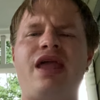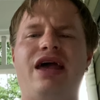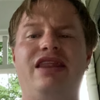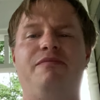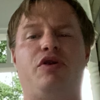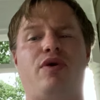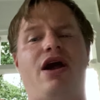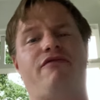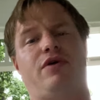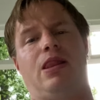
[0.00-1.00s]
And they've been
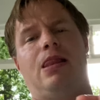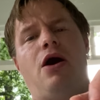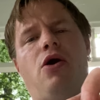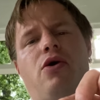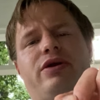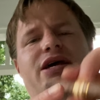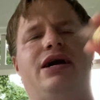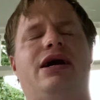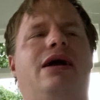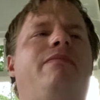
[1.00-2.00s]
around for a long
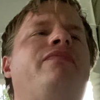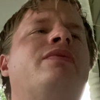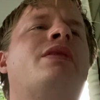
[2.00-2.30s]
time.